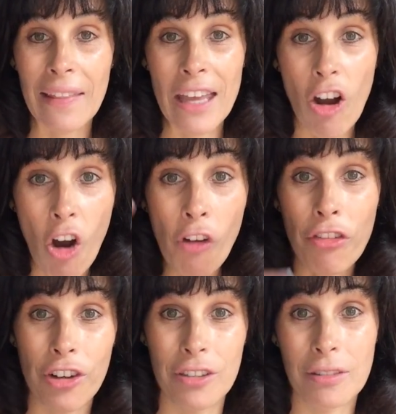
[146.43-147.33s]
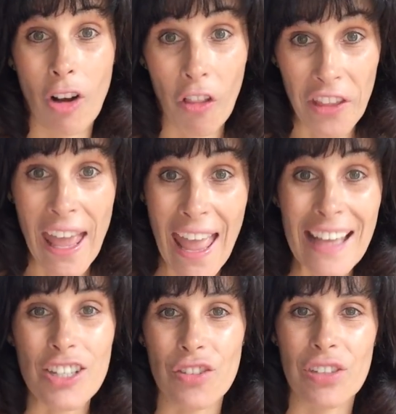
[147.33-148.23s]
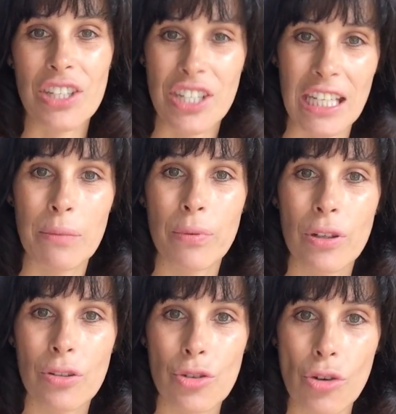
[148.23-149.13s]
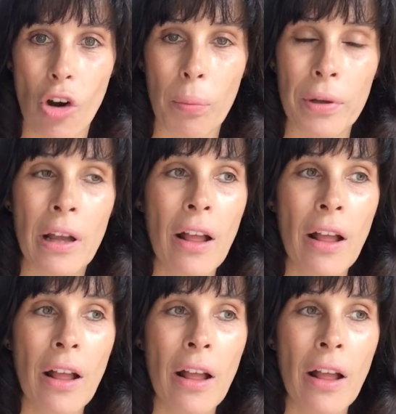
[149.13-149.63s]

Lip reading: And they're often on the edge of a steep drop.